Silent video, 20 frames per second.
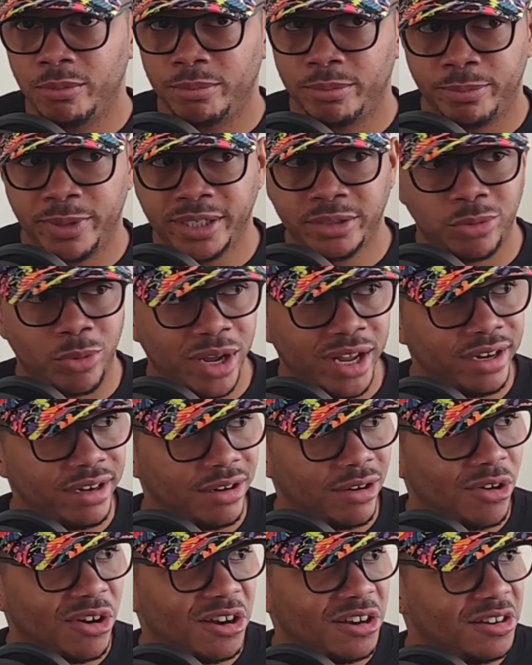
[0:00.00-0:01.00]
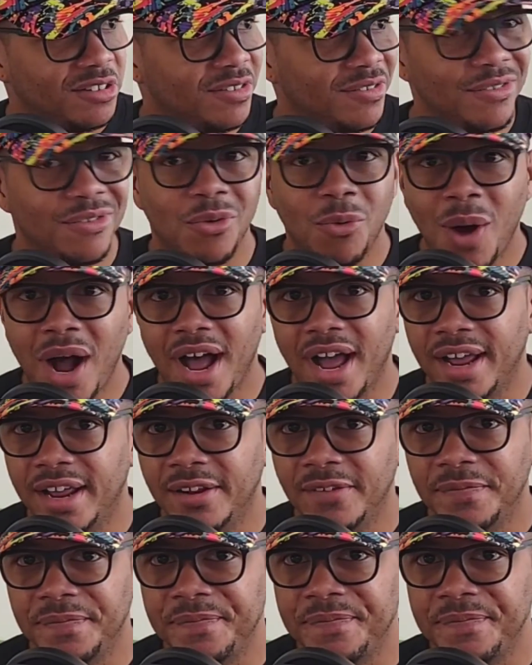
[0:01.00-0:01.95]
Bitch, what? Why?